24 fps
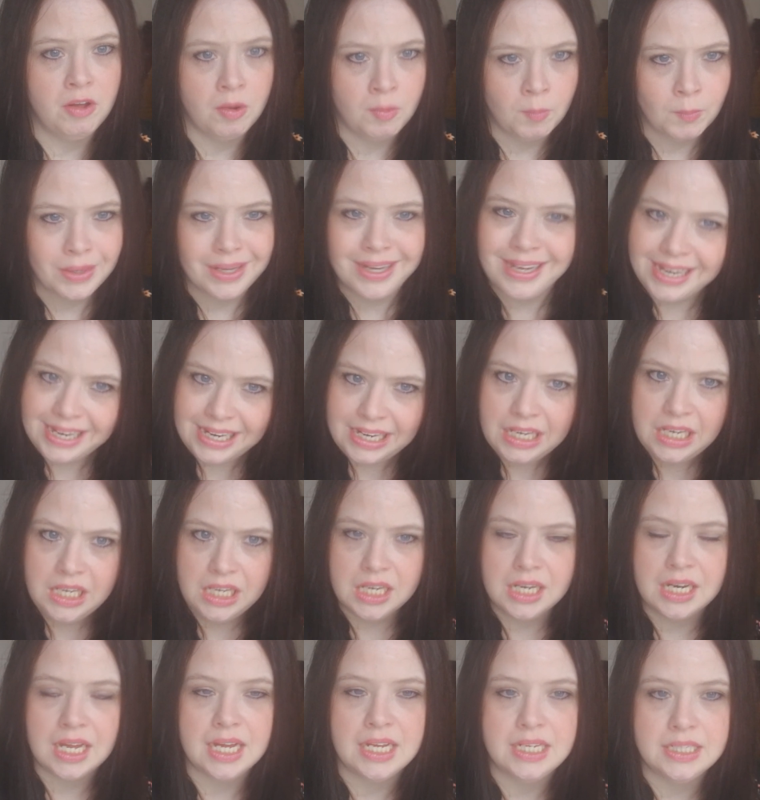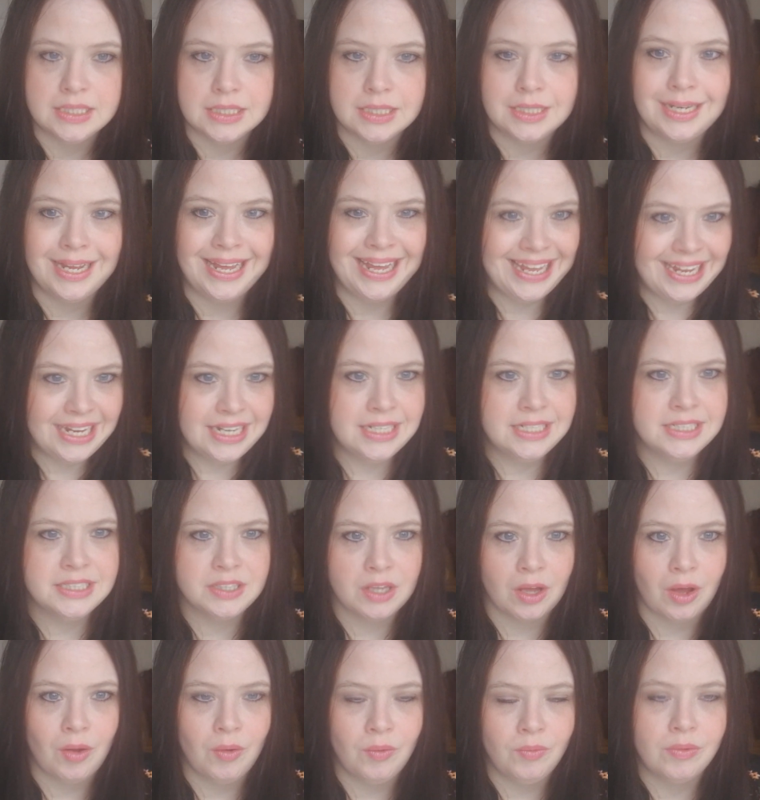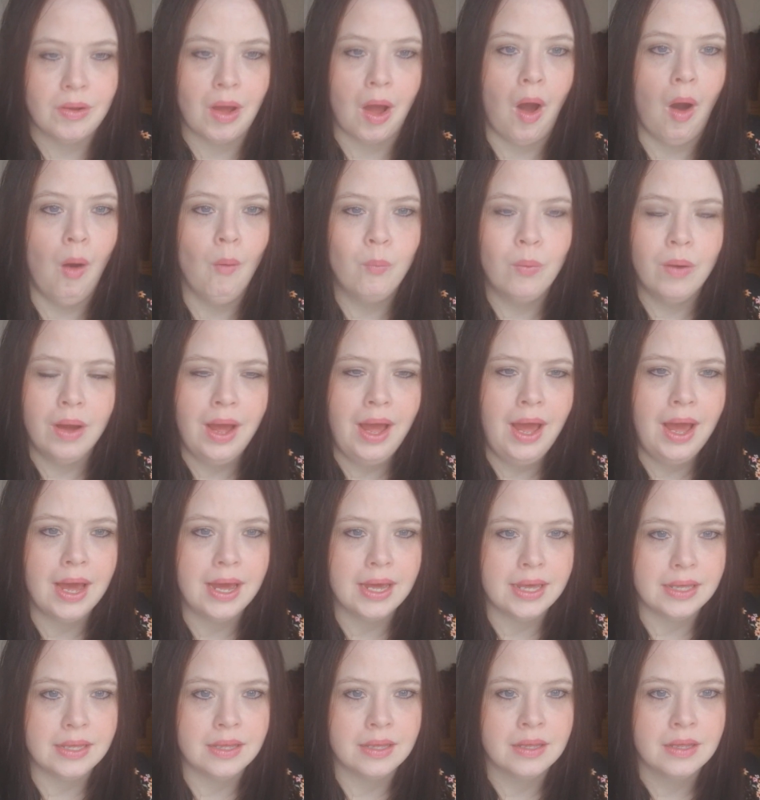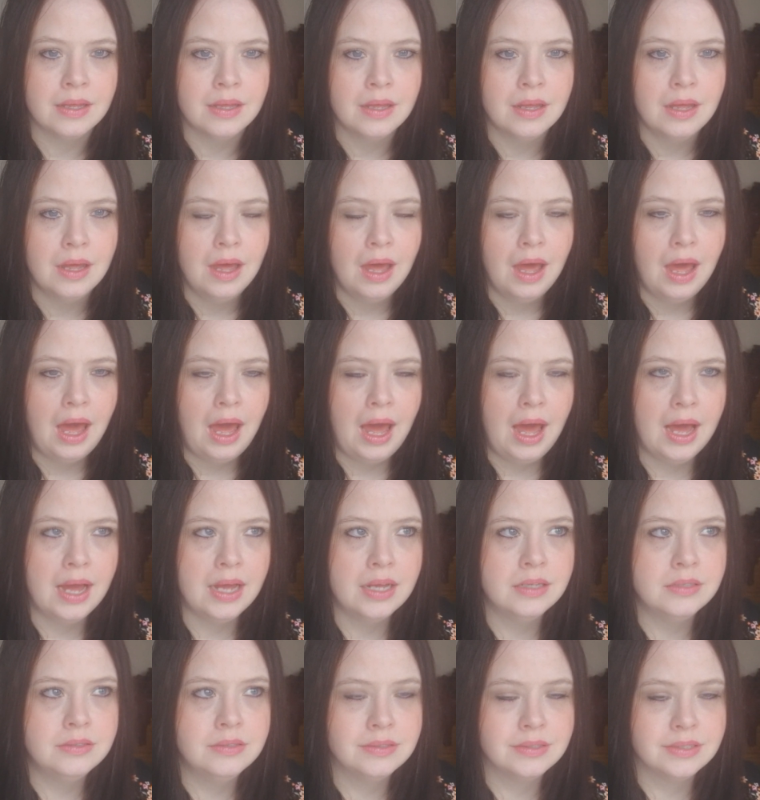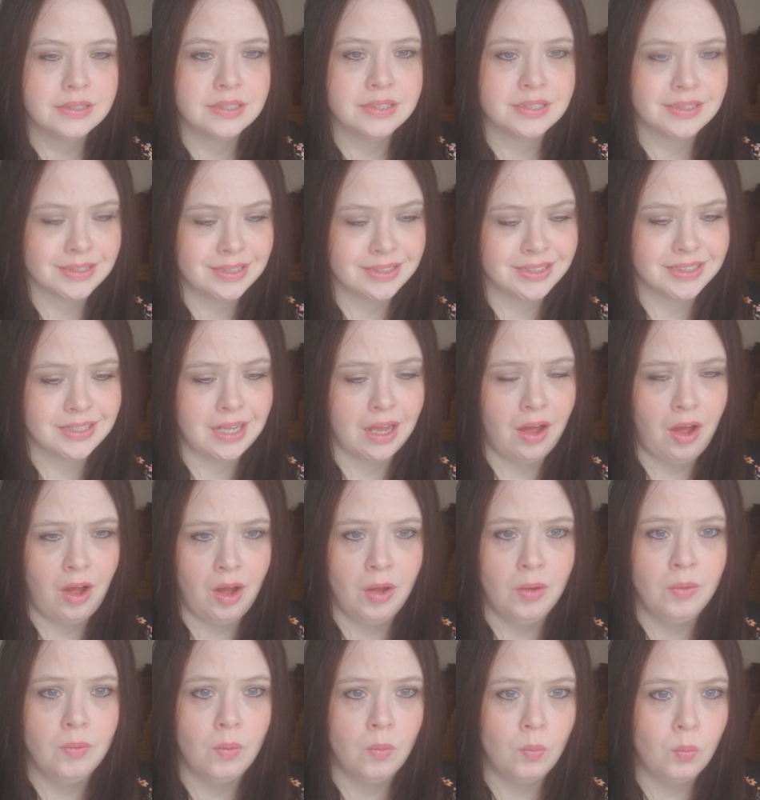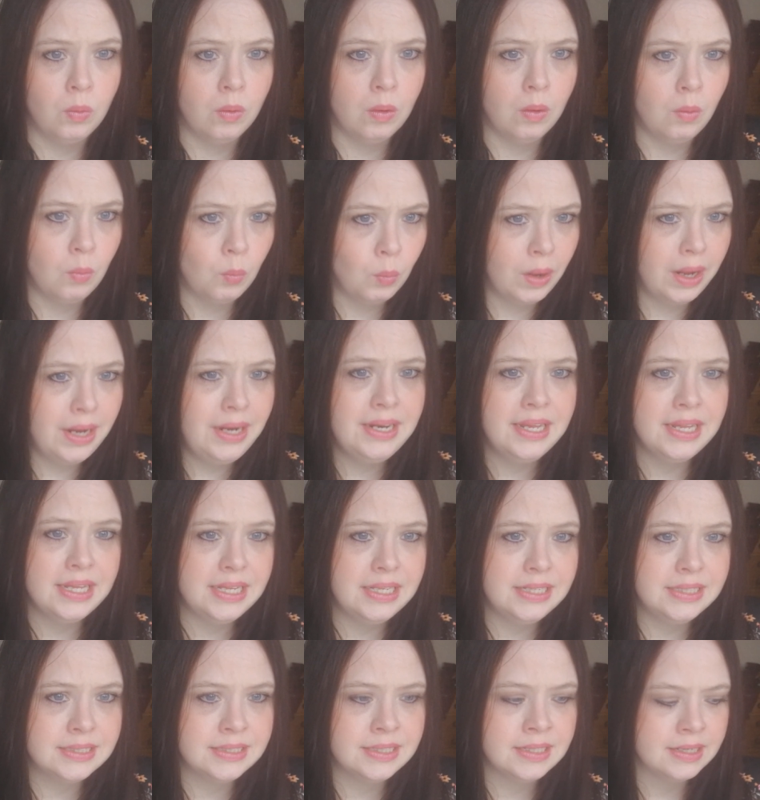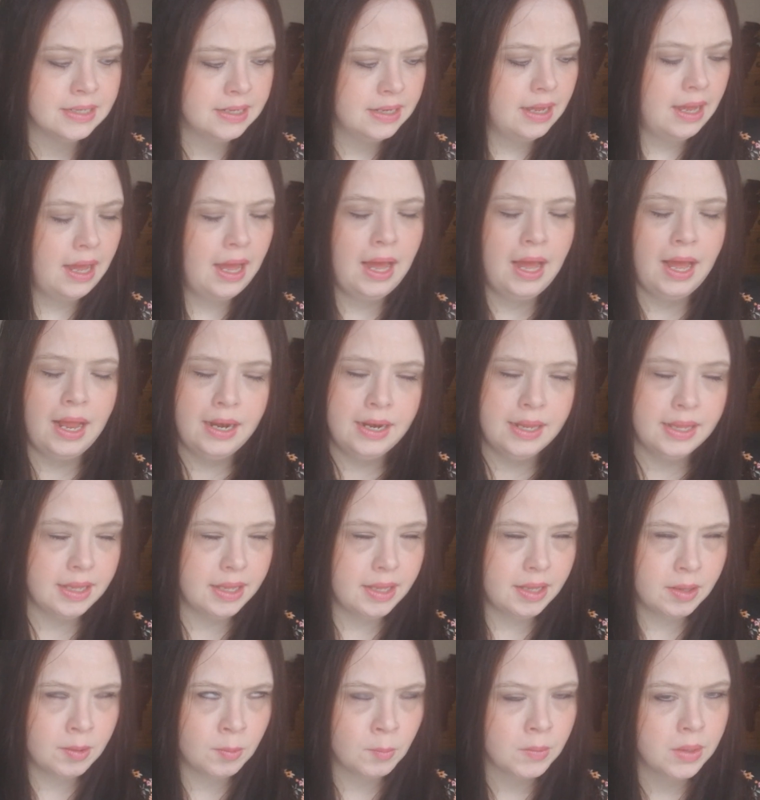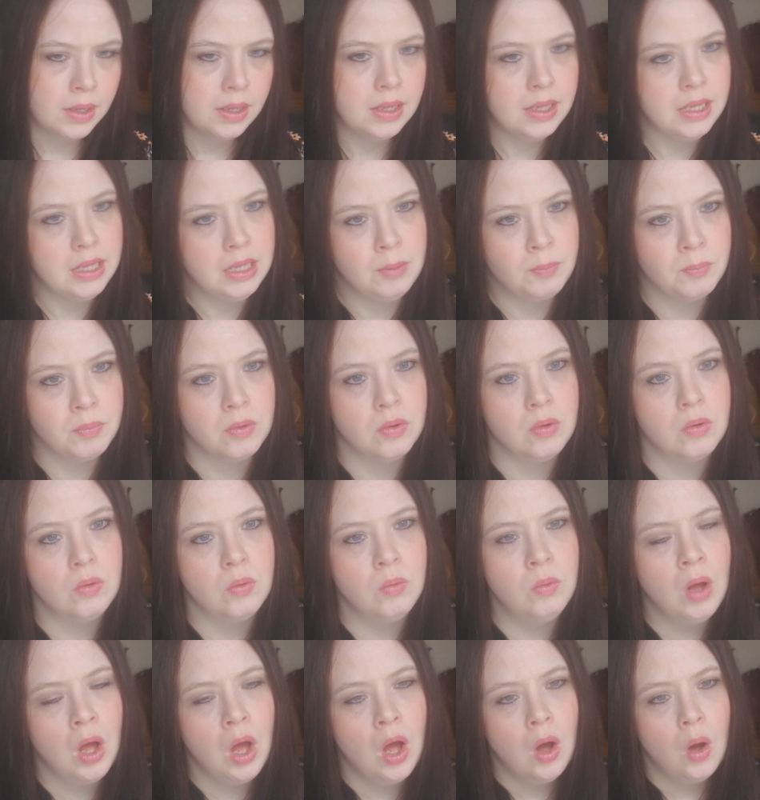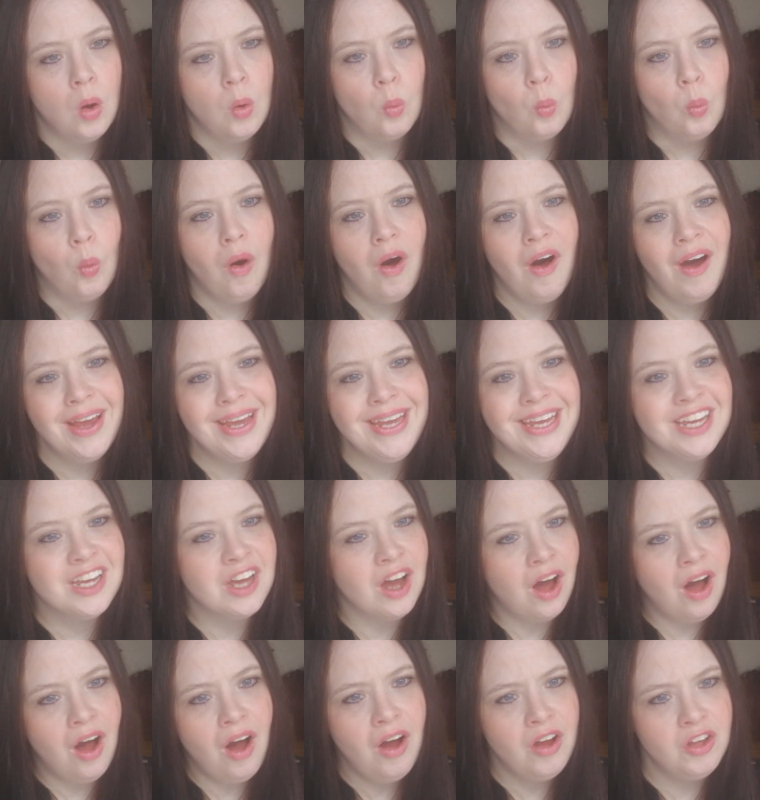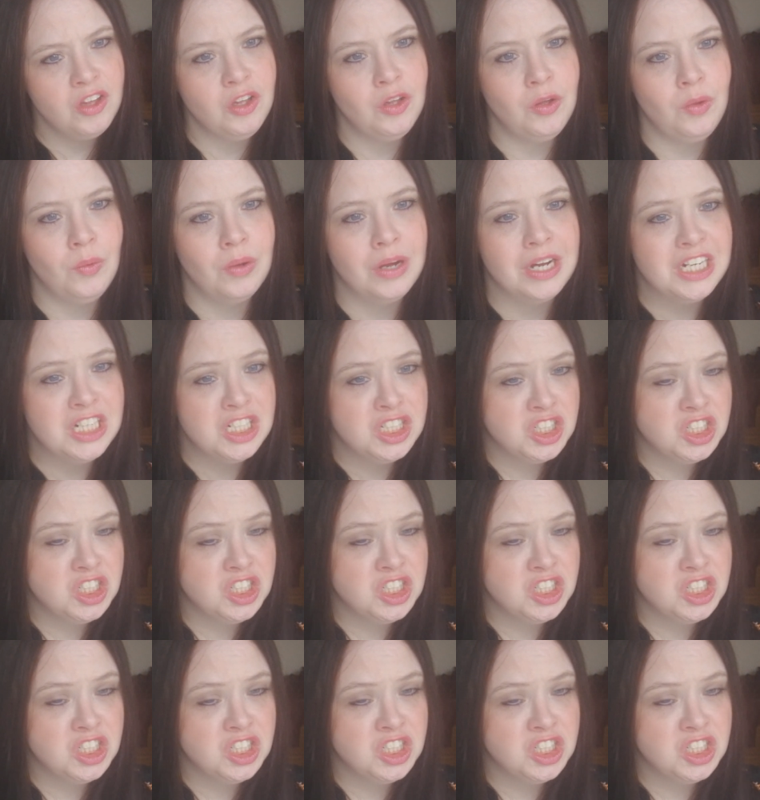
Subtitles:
opinionated in his own way. And so when he's telling people, why can't you